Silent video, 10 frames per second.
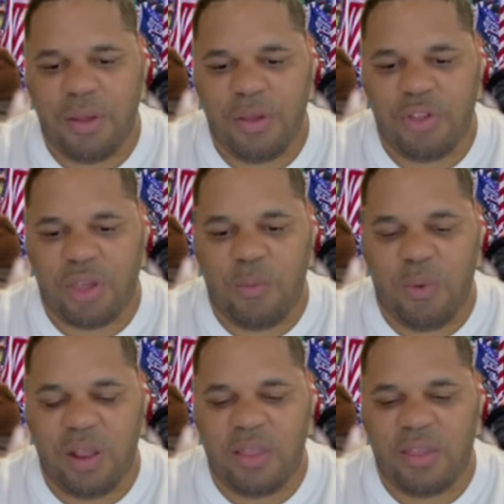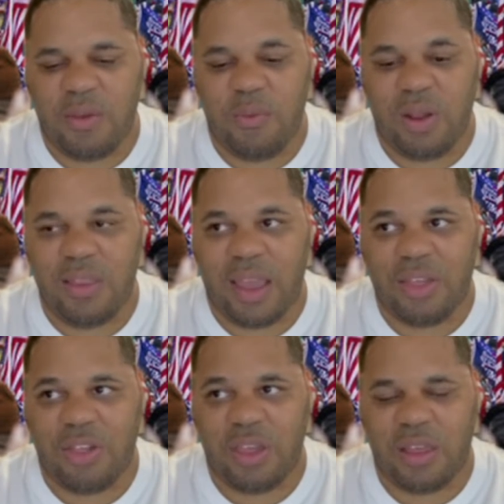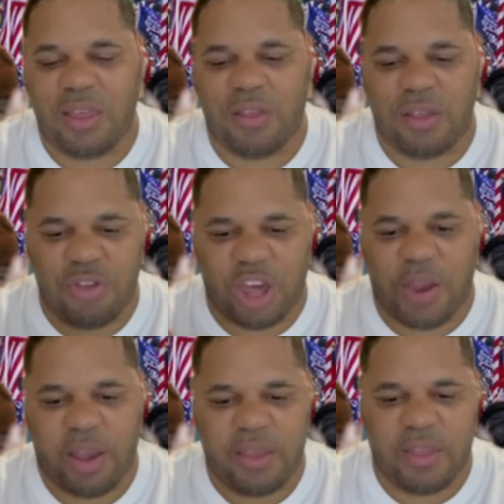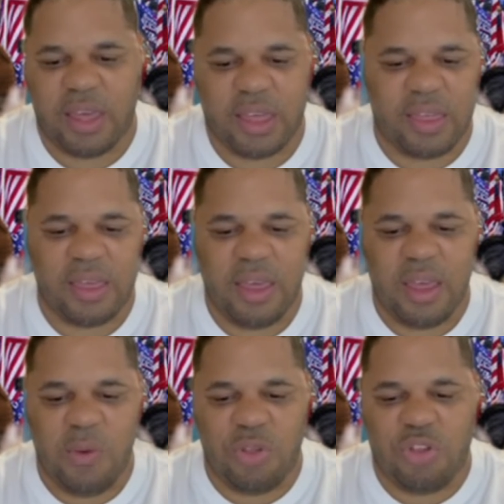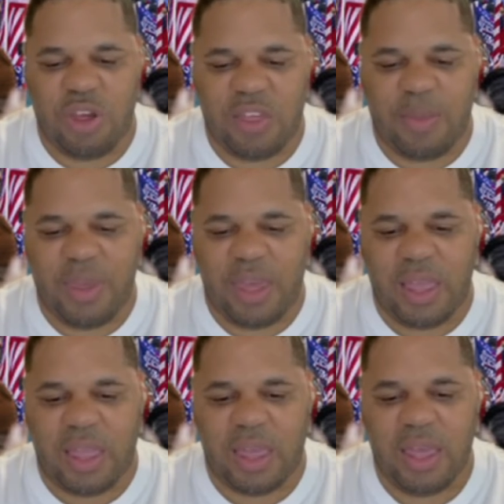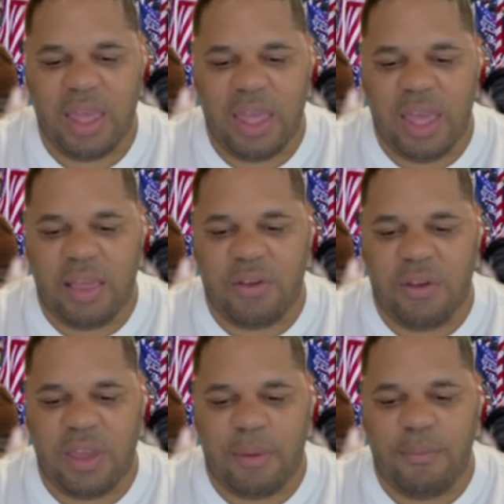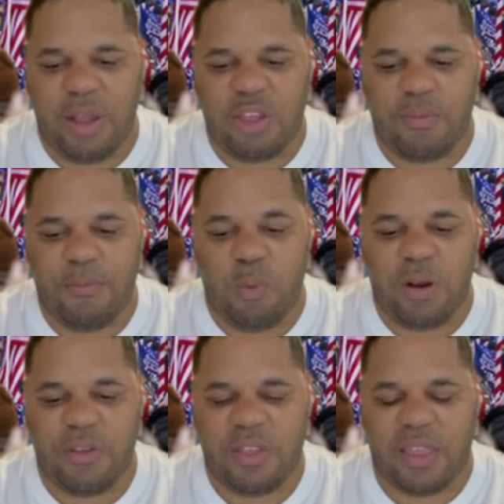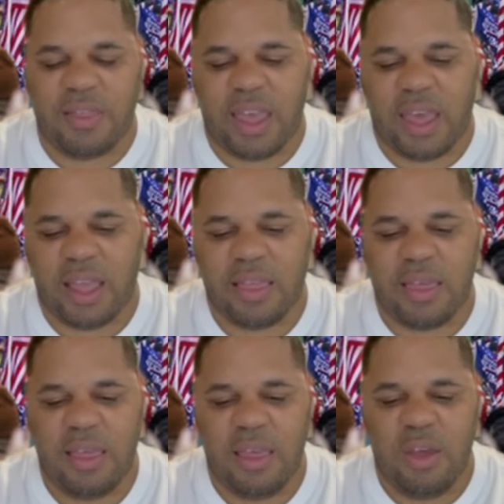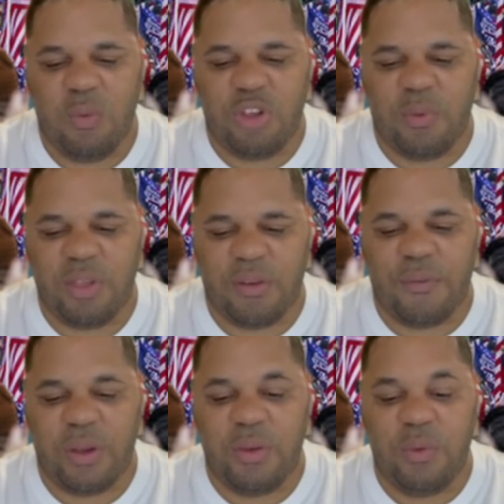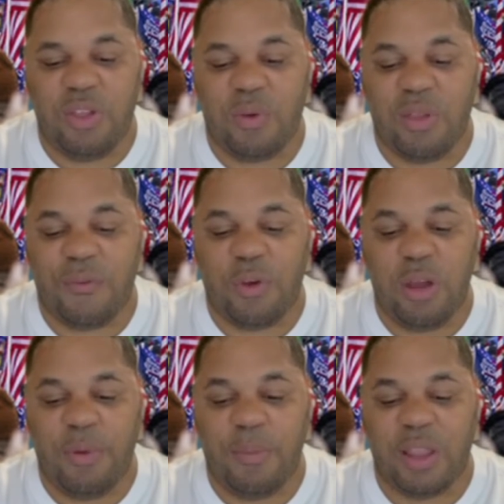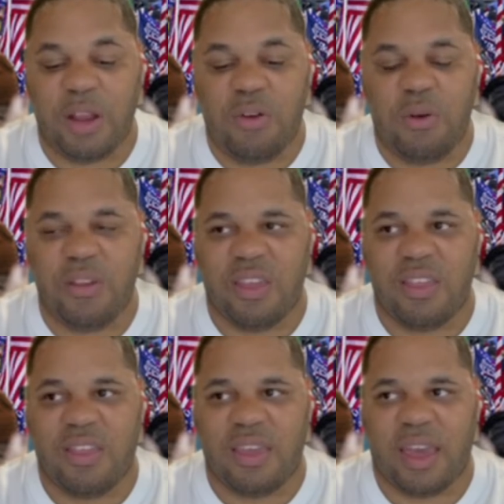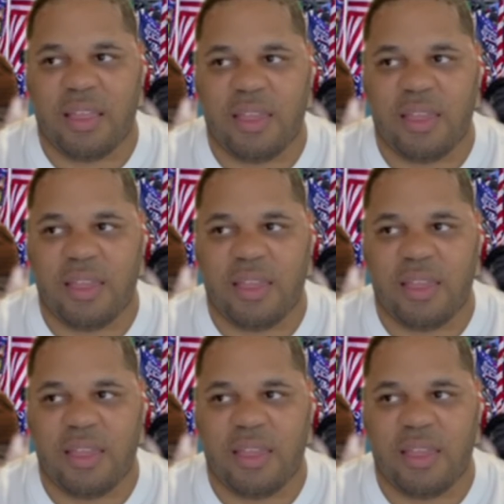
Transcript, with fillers: One, one dash six as in January 6 was just the beginning. It's going to get much worse than that. Wish it was, wish it was avoidable, but the course is set.